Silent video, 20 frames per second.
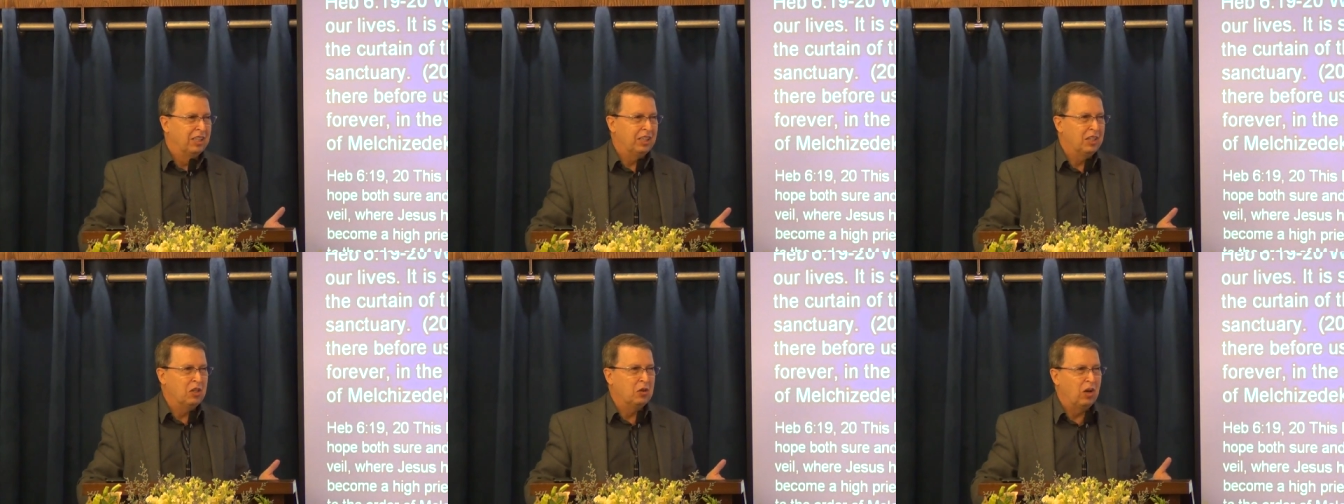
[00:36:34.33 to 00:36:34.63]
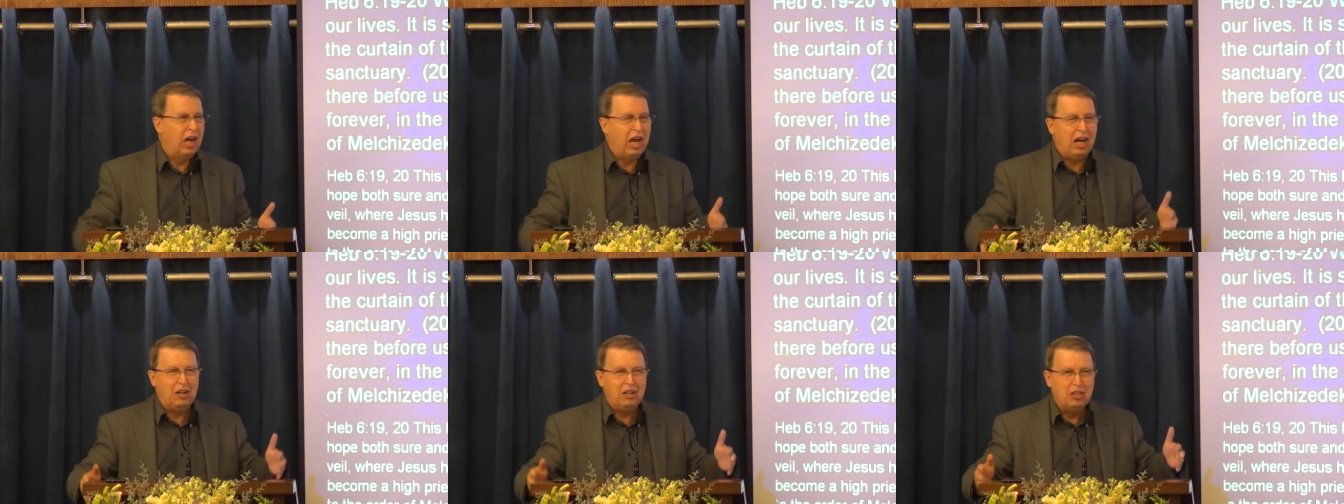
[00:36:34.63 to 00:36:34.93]
You
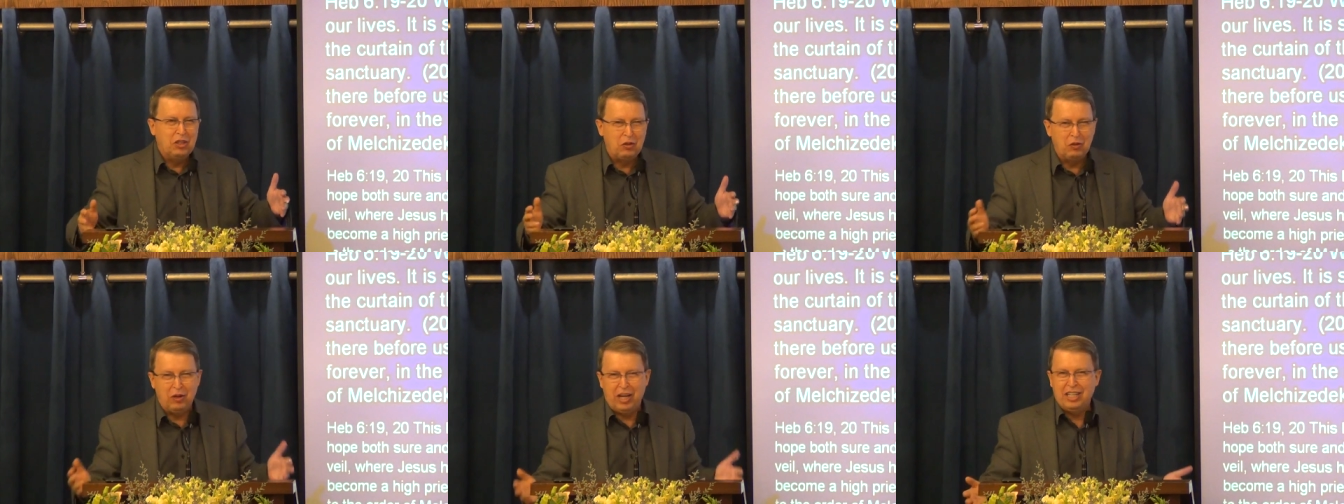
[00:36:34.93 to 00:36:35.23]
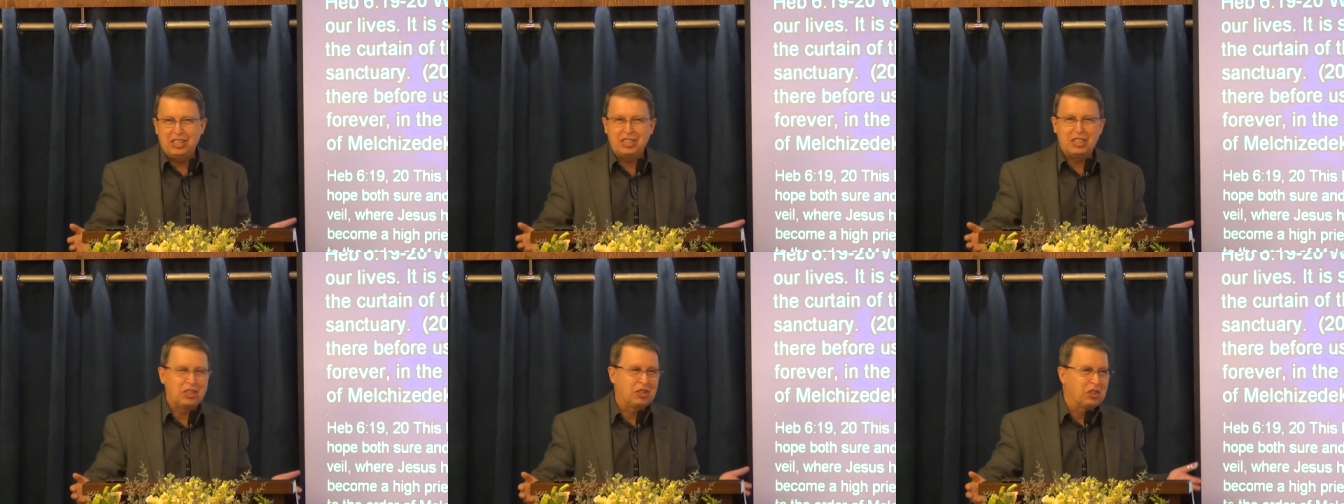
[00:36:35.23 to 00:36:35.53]
all
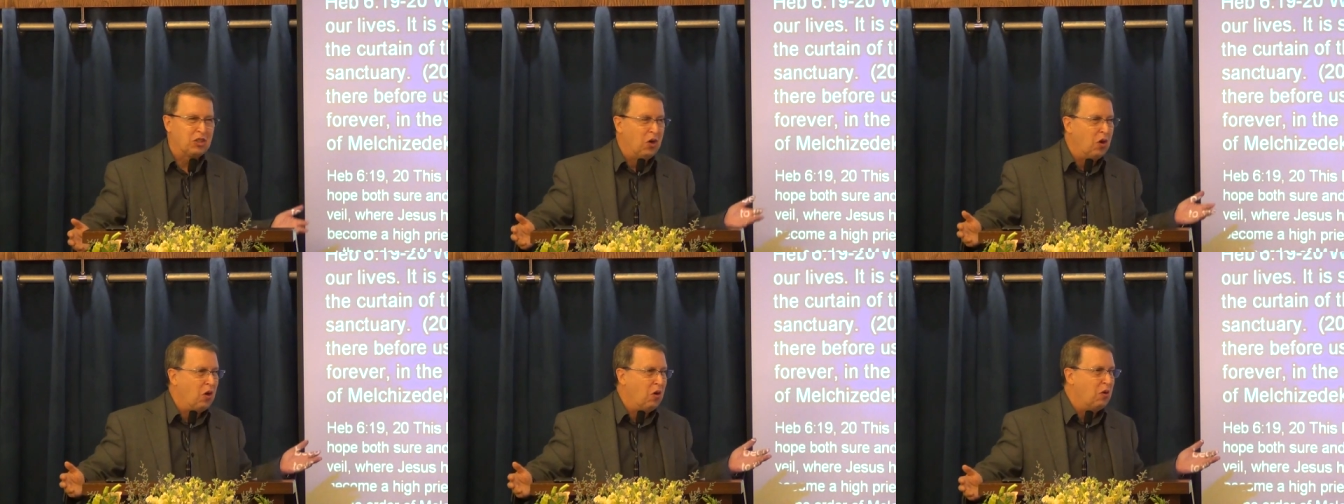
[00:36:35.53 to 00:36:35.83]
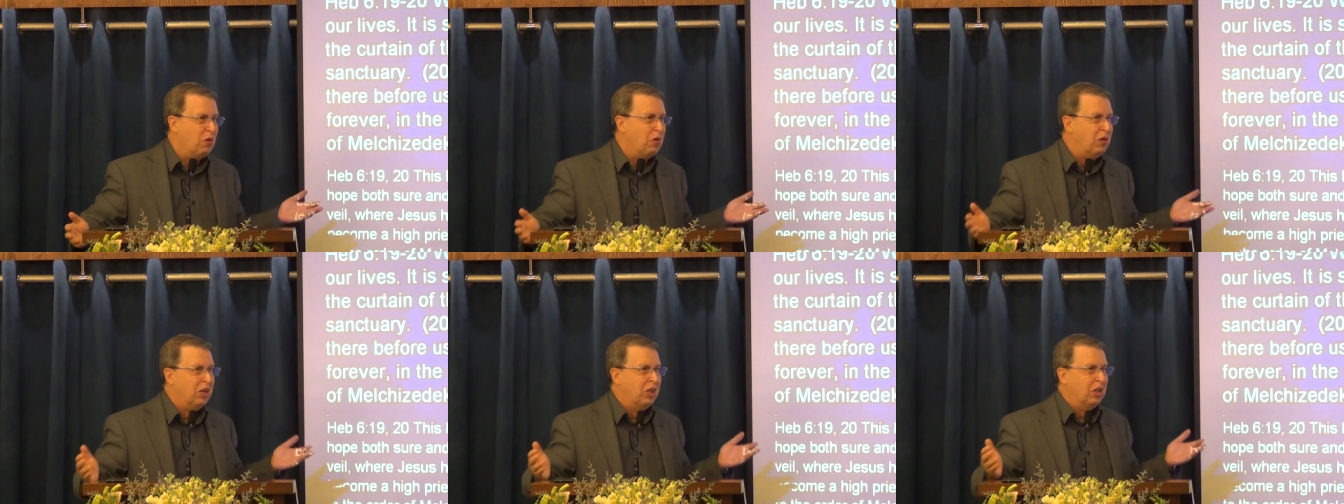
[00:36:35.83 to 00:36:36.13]
dress
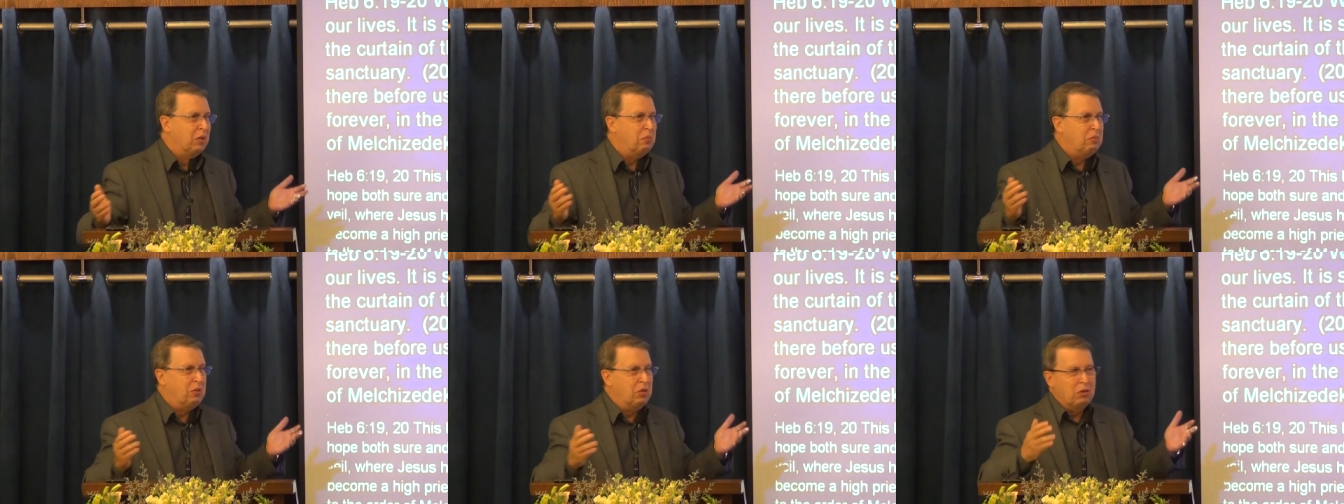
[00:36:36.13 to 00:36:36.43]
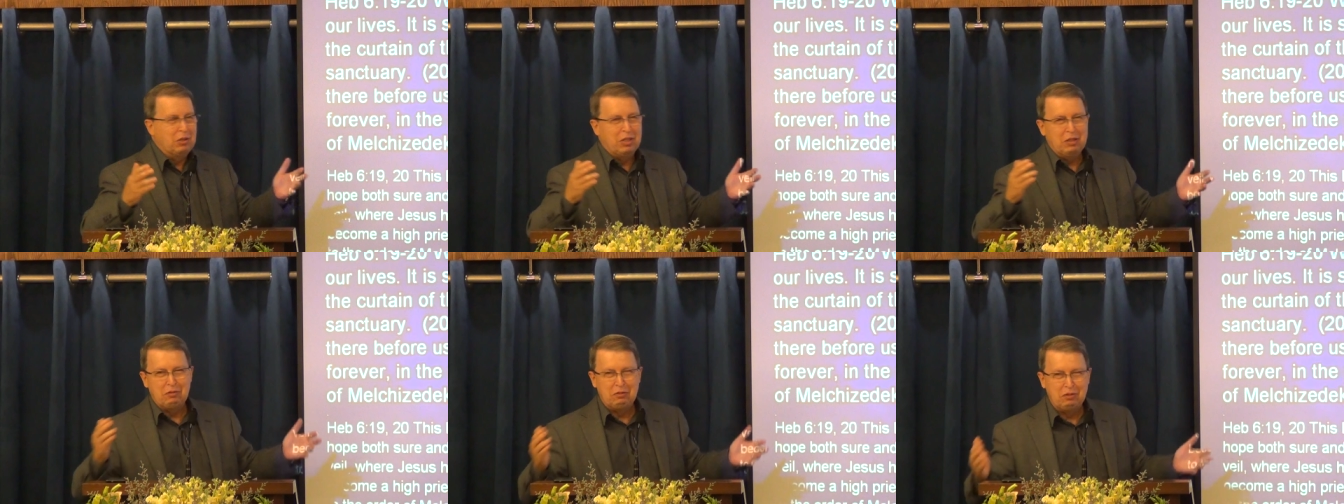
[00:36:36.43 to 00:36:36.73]
so
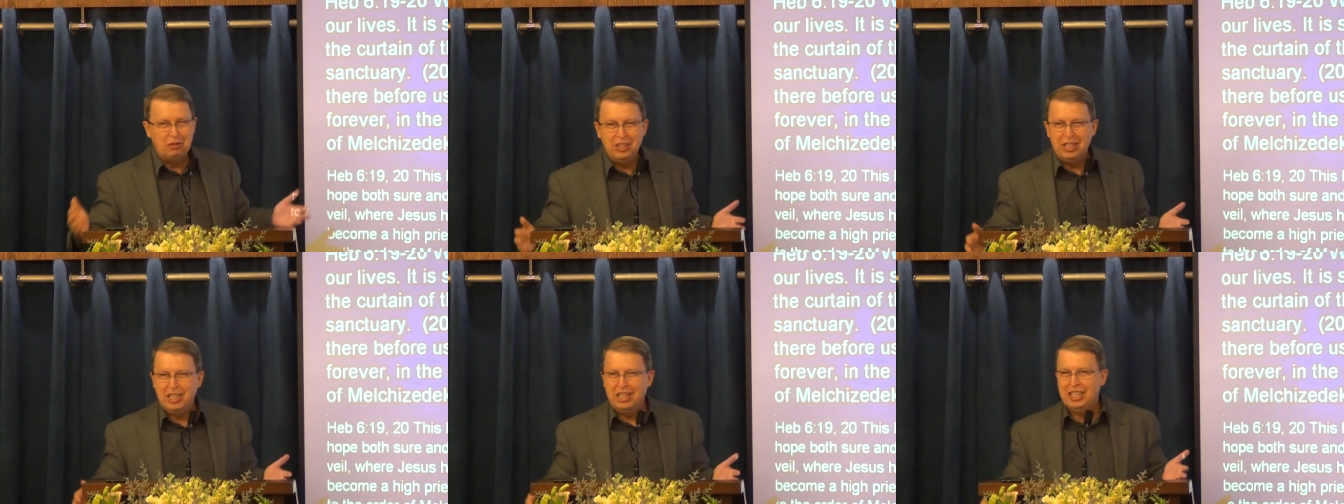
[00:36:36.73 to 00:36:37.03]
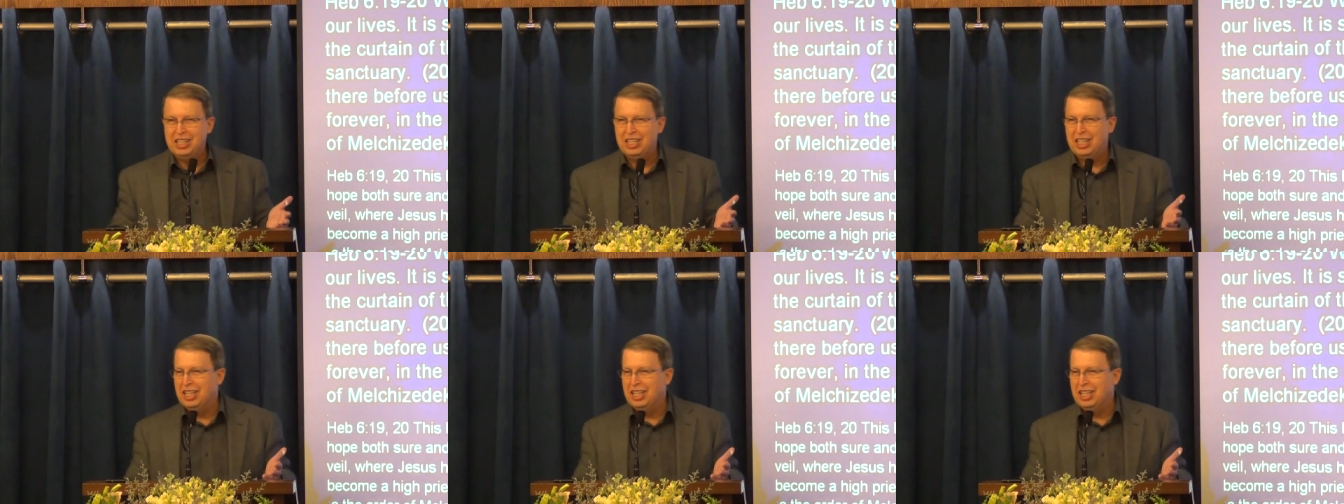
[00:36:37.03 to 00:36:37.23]
beautifully